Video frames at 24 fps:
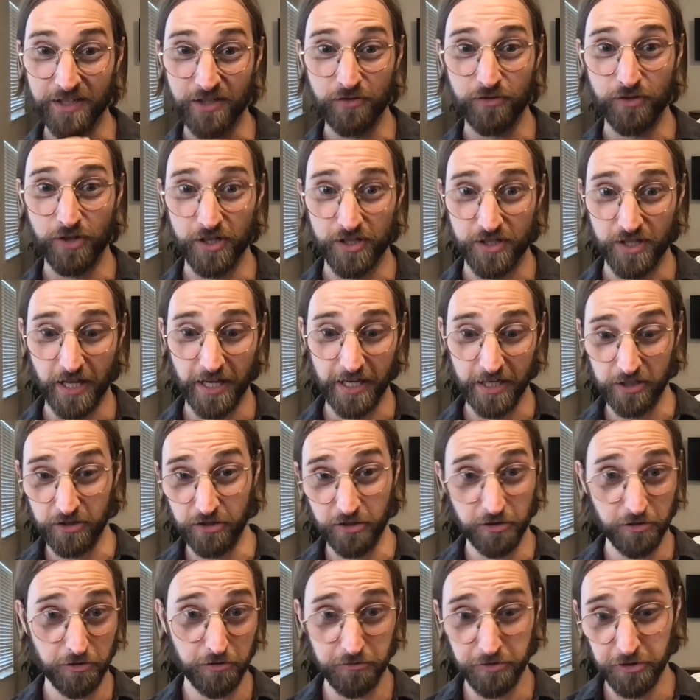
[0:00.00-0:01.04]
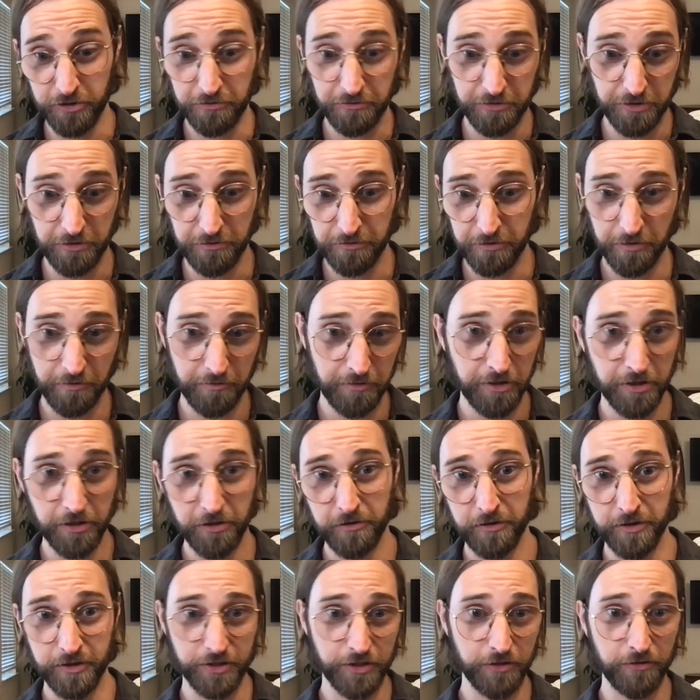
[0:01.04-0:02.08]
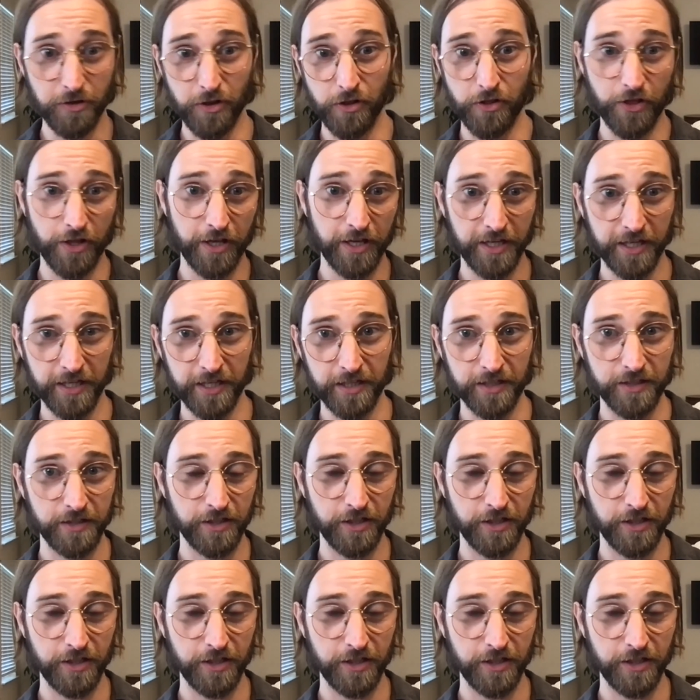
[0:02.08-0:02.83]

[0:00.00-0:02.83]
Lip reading: to just like do and do the thing,